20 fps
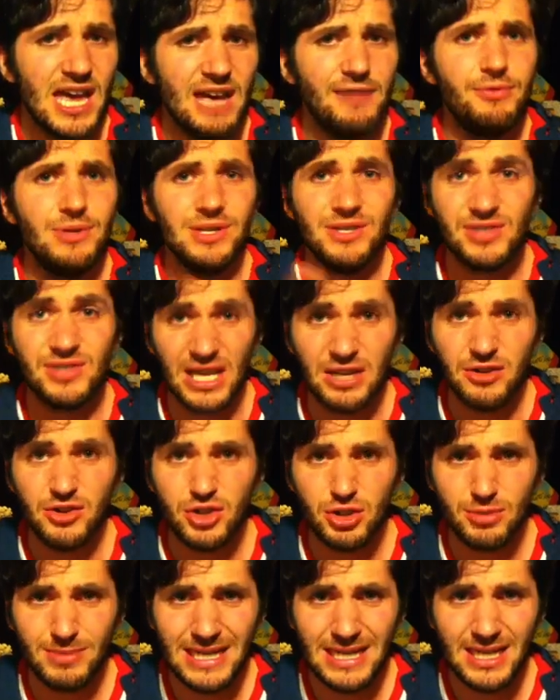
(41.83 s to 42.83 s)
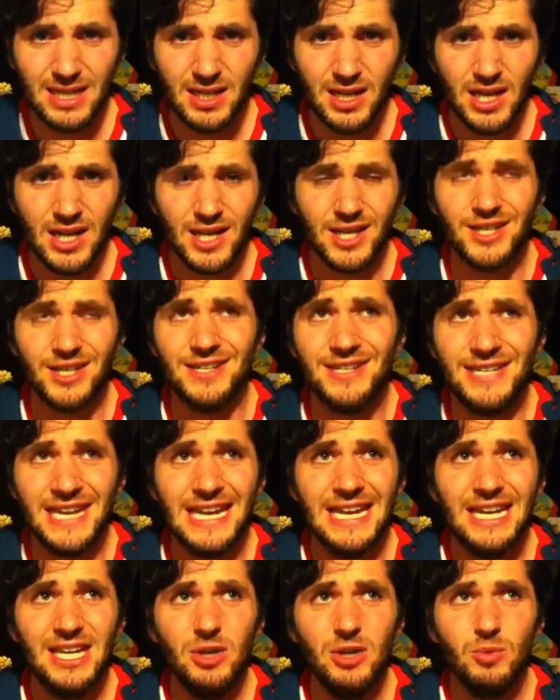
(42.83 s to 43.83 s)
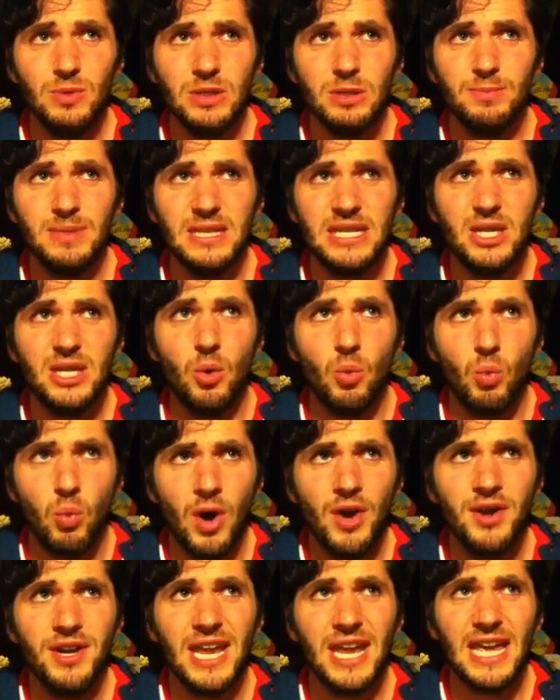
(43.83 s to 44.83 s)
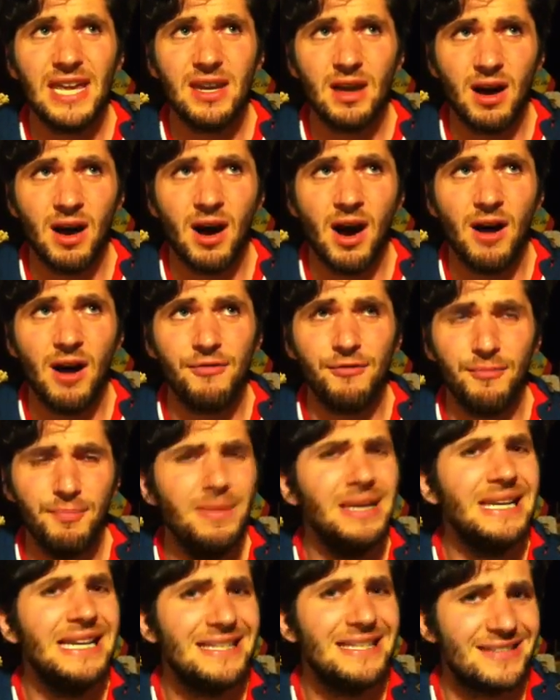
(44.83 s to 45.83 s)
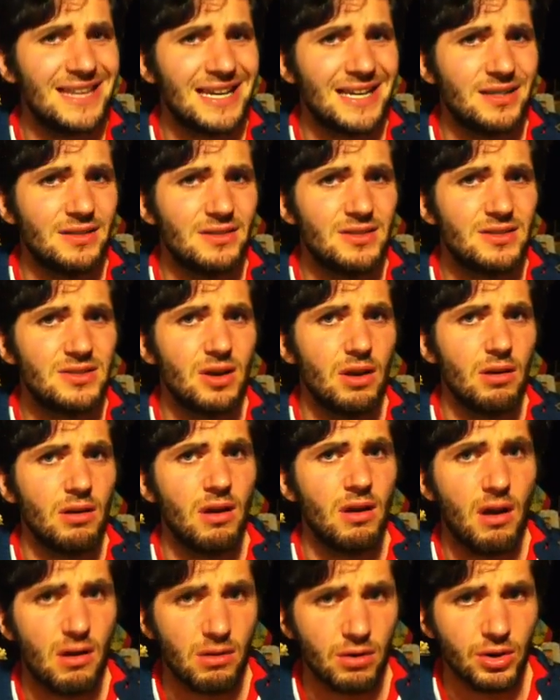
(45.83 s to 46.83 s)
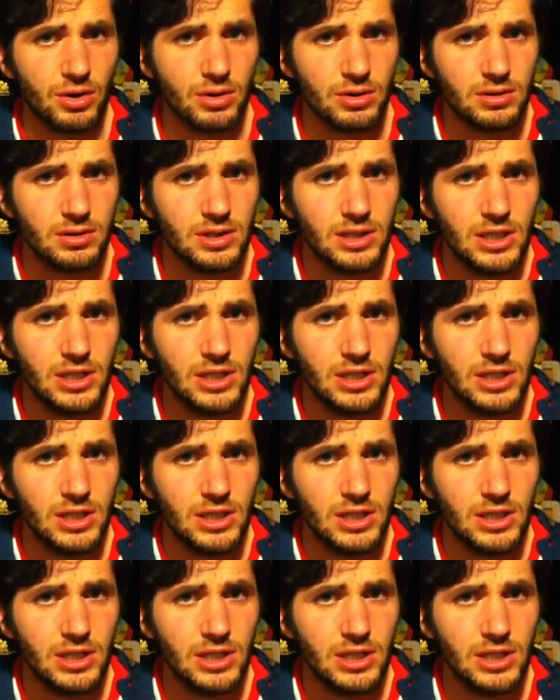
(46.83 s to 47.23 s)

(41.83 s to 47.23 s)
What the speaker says: Every century, a day will be 1.5 milliseconds longer.